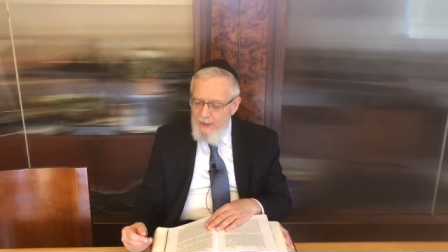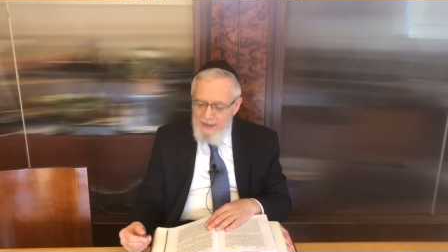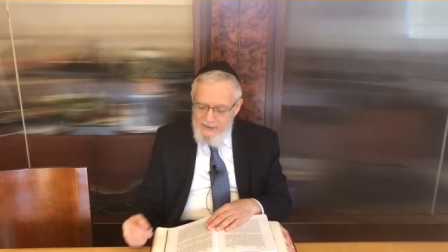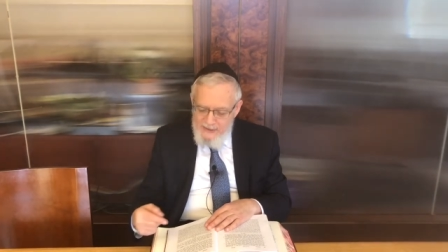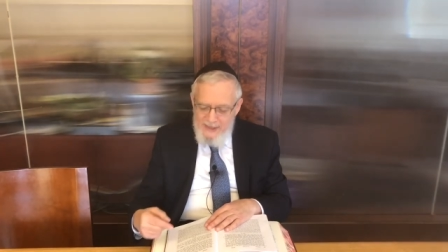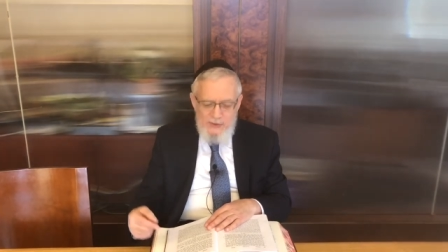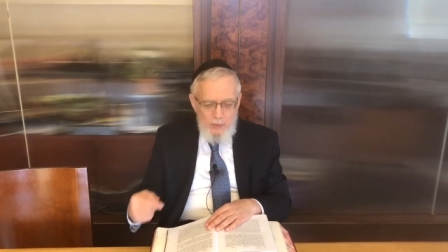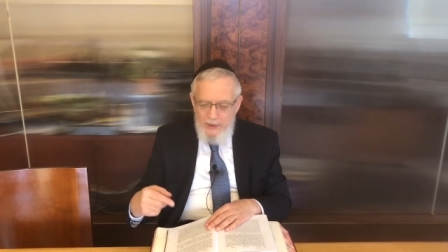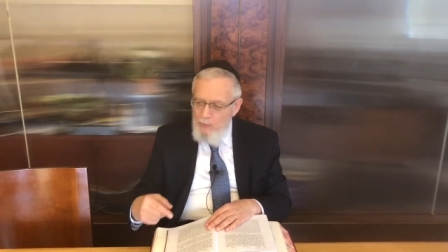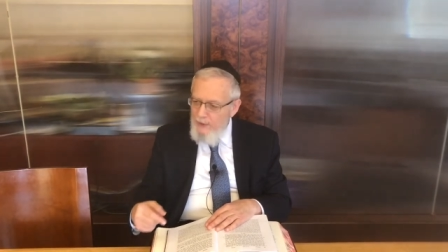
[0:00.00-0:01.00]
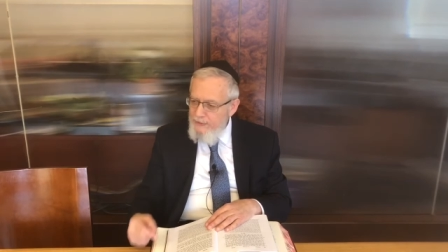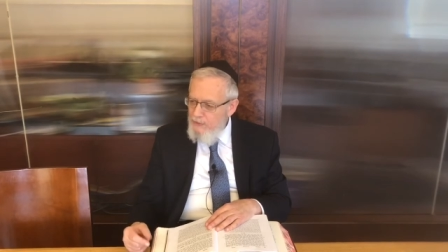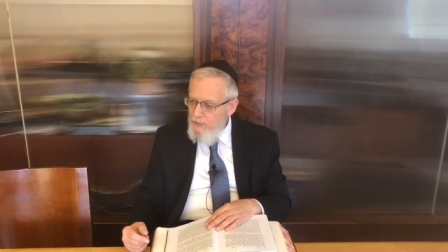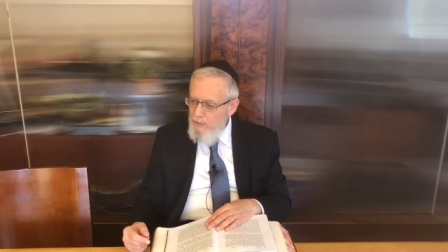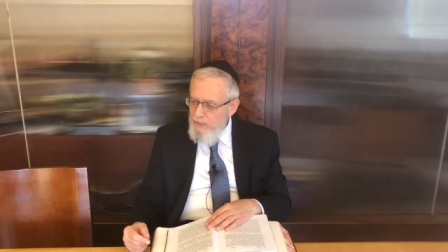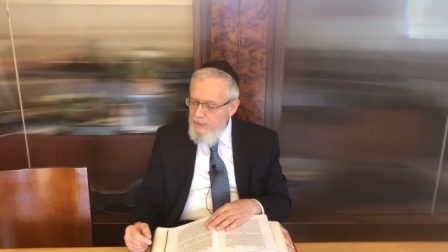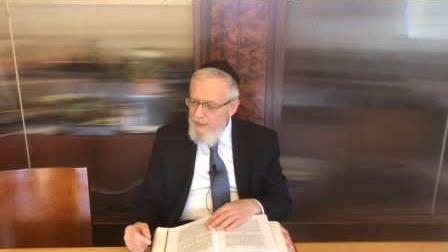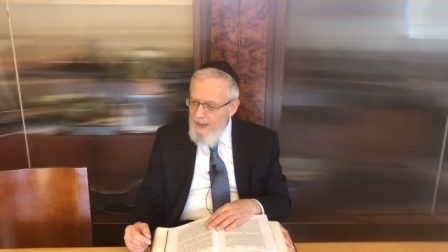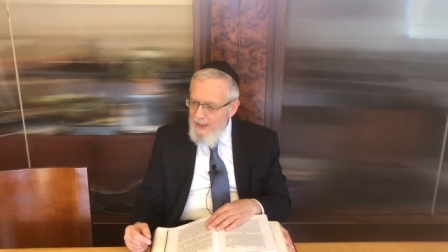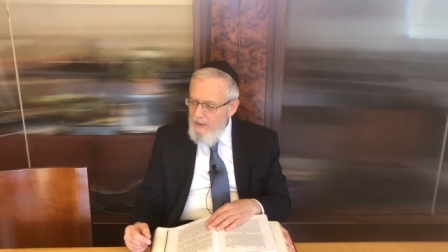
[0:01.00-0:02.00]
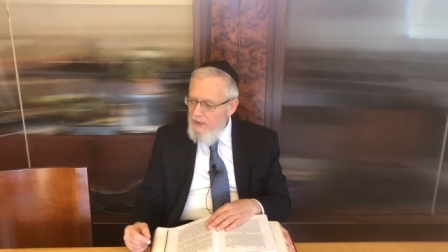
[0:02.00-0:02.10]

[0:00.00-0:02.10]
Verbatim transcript: As it says, when he went to Canaan,